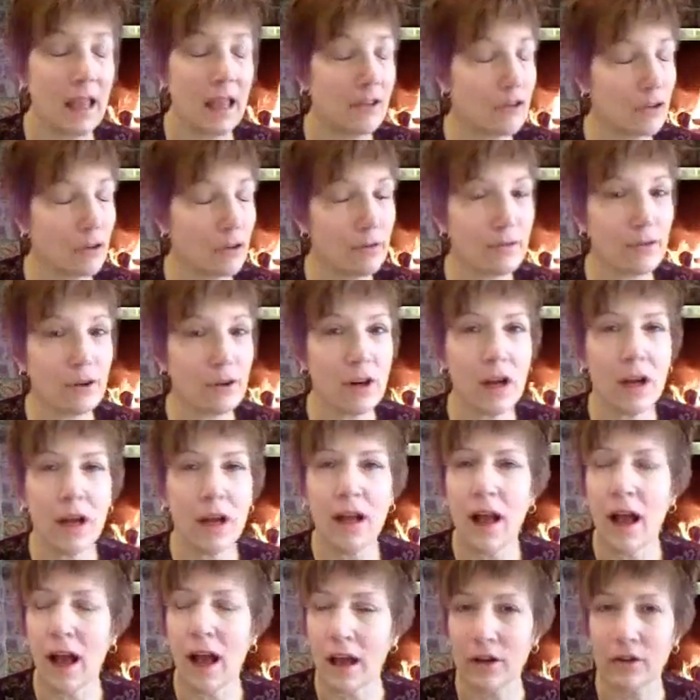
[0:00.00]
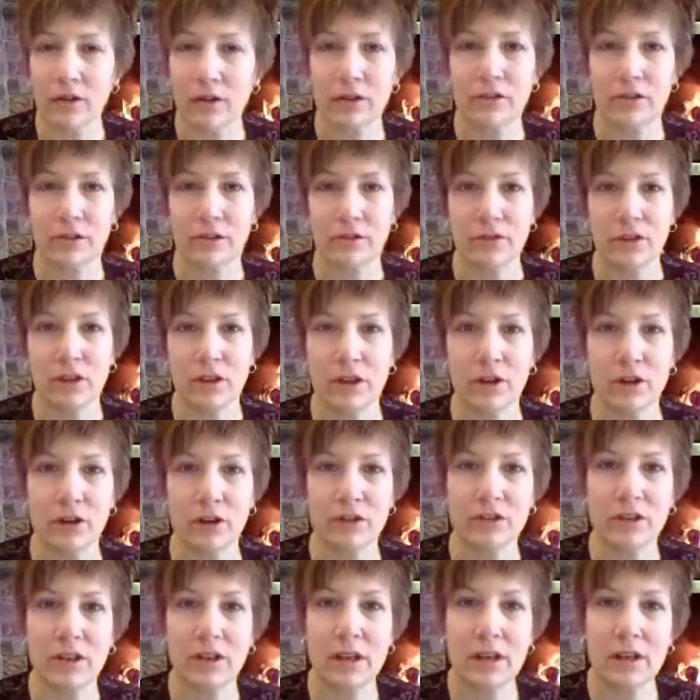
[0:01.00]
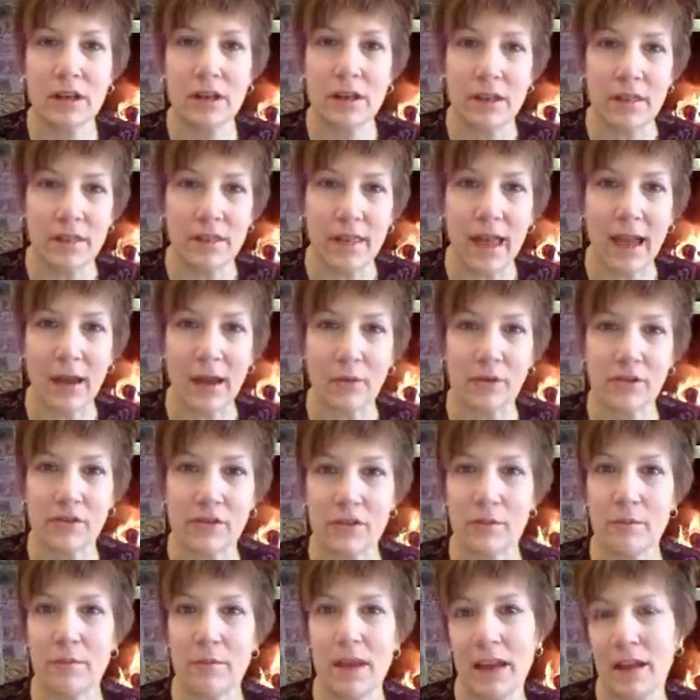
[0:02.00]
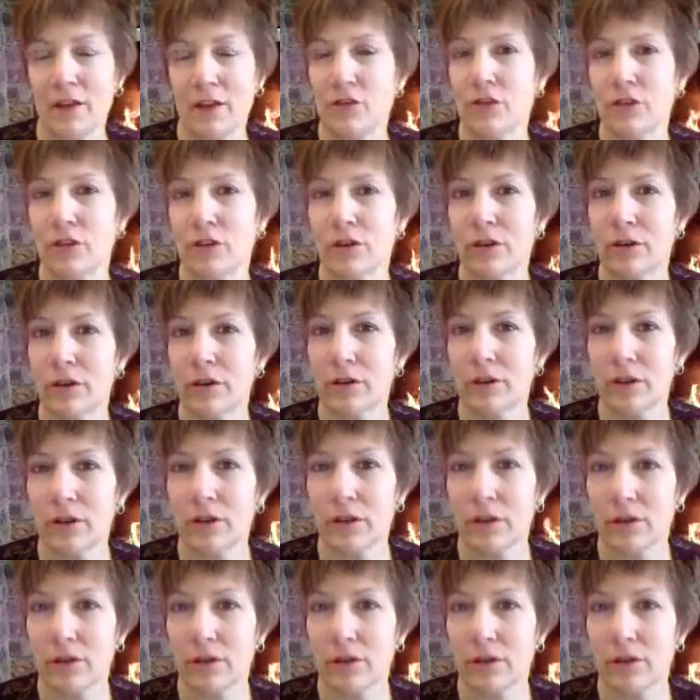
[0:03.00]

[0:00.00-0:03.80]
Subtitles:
And so for hundreds of years, that was the major